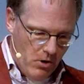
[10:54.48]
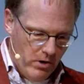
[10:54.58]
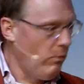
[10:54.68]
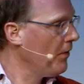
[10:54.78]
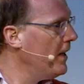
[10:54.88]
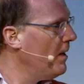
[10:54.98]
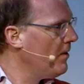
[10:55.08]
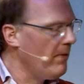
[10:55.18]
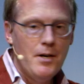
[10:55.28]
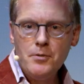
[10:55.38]
or a 1
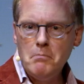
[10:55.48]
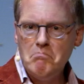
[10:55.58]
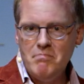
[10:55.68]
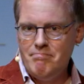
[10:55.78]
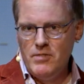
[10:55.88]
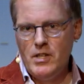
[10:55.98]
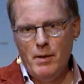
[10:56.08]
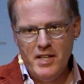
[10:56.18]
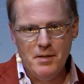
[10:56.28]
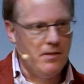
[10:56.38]
gigabit router, you can
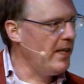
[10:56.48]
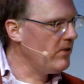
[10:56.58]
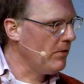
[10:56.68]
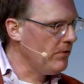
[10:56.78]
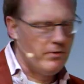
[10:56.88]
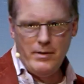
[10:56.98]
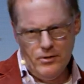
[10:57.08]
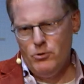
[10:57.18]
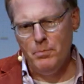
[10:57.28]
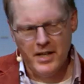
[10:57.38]
buy them at the Dixons, or well,
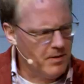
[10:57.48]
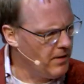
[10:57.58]
you could buy them at